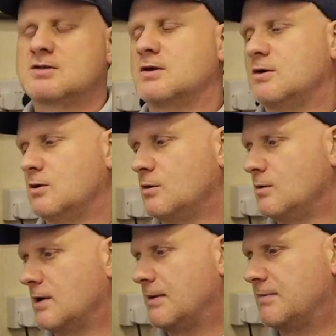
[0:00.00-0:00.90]

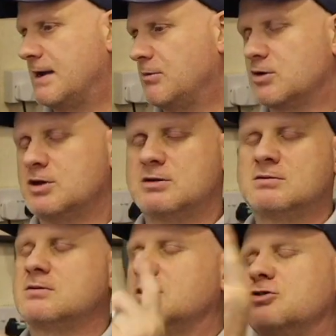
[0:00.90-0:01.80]
So I'm then going to
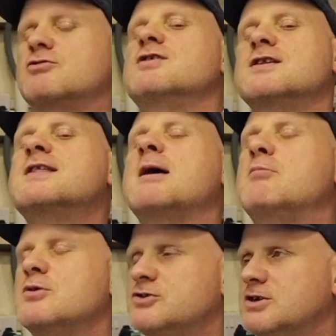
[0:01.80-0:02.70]
increase the
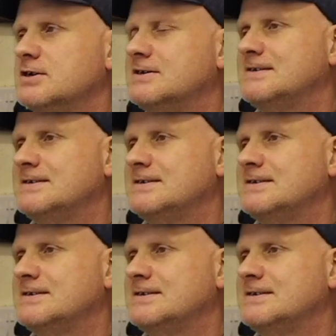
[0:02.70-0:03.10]
temperature.